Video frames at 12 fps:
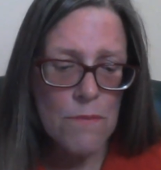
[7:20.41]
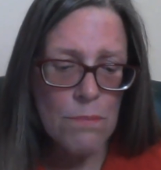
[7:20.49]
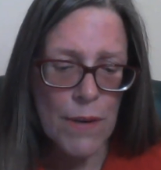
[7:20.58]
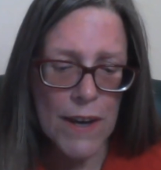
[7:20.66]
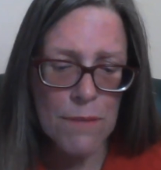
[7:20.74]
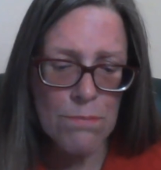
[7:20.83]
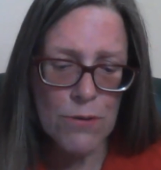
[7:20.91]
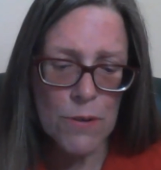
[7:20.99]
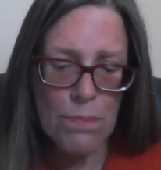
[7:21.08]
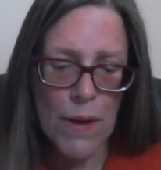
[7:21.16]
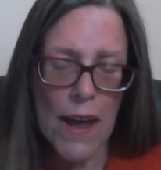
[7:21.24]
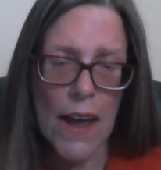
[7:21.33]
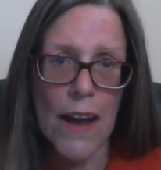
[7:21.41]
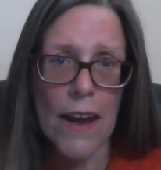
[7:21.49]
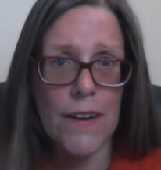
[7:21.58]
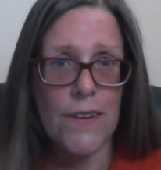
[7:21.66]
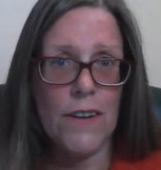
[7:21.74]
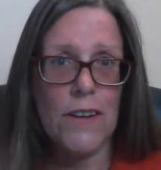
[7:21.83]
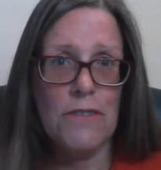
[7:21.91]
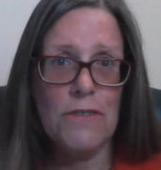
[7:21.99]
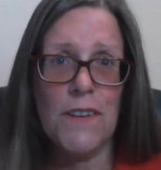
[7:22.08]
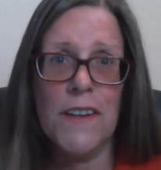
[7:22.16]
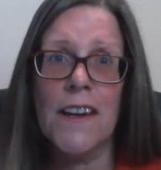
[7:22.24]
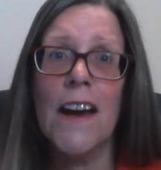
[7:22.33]
be prepared
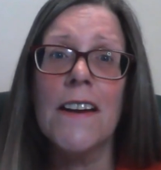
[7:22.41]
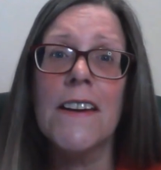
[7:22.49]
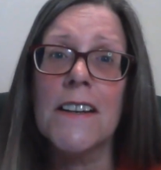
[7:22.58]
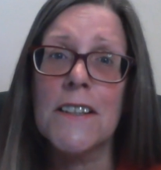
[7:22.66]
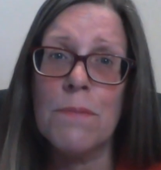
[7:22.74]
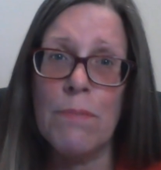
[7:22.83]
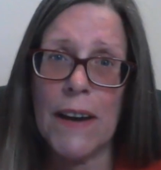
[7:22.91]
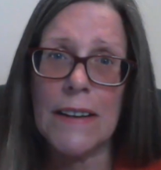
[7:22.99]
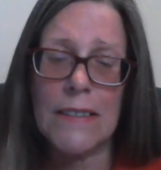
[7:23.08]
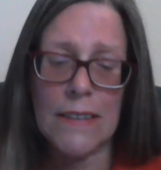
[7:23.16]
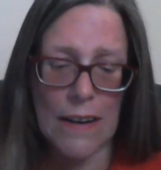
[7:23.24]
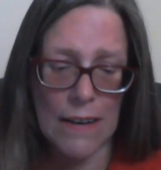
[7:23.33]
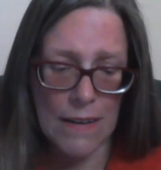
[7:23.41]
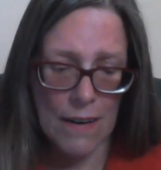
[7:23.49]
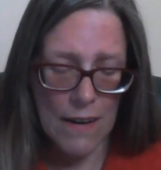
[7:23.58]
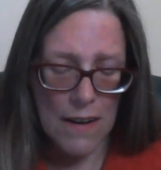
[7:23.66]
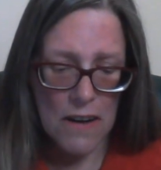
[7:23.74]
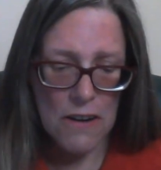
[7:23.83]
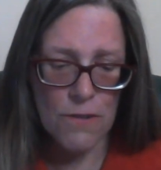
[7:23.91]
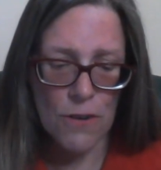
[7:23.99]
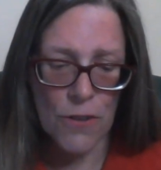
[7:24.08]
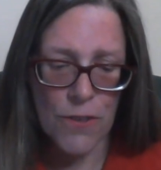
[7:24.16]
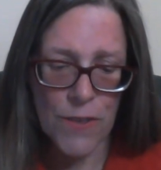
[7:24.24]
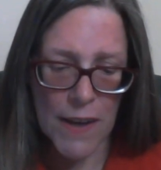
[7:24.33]
for the unexpected,
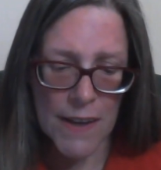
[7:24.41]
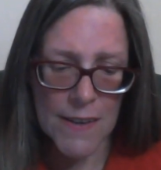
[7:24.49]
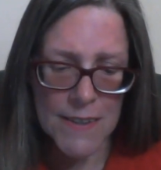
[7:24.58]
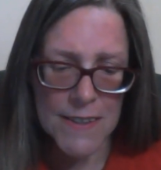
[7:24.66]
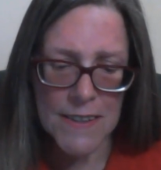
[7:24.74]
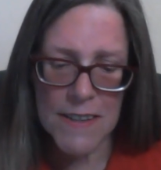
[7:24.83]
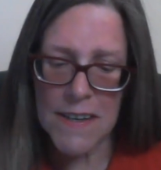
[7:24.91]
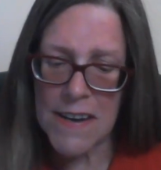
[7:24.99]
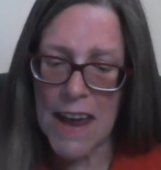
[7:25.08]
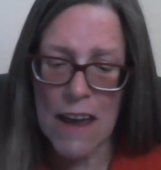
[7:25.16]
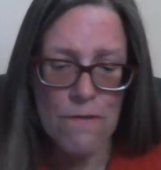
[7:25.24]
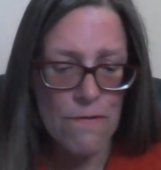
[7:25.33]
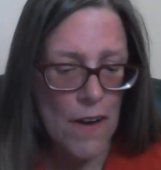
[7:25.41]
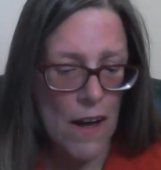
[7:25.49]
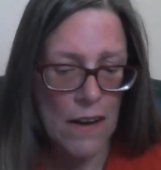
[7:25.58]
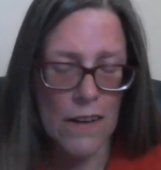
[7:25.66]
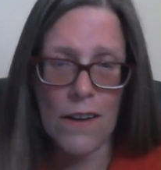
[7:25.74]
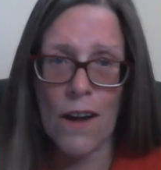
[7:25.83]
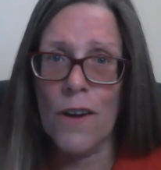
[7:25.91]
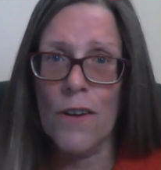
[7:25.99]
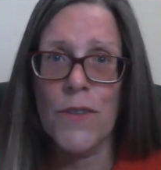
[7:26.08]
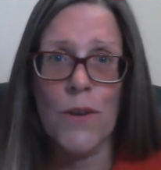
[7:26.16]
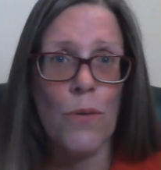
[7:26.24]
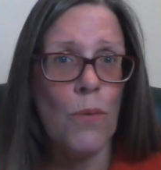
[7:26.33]
for things never go
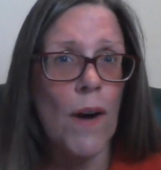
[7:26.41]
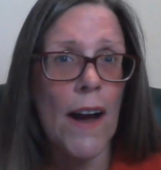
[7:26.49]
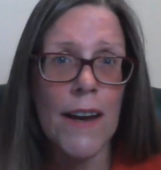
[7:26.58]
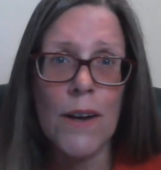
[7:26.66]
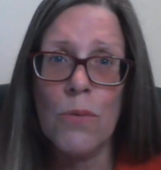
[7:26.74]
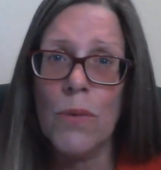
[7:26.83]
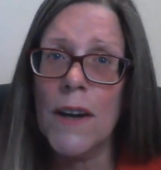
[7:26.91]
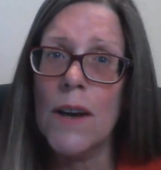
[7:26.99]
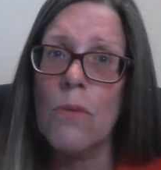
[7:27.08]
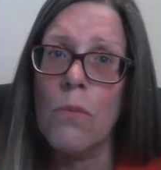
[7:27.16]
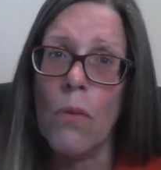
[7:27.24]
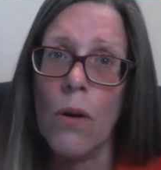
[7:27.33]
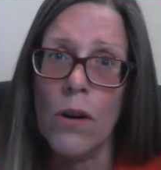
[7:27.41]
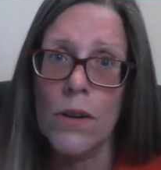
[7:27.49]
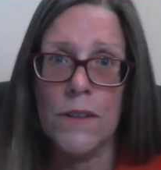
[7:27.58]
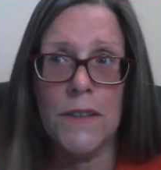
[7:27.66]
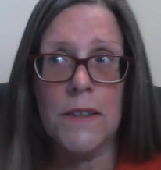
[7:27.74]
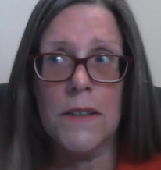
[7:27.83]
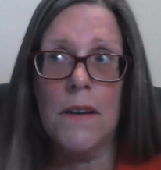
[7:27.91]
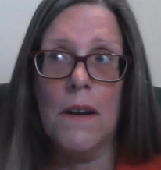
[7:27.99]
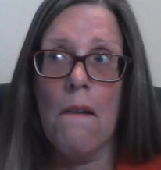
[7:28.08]
the way we want.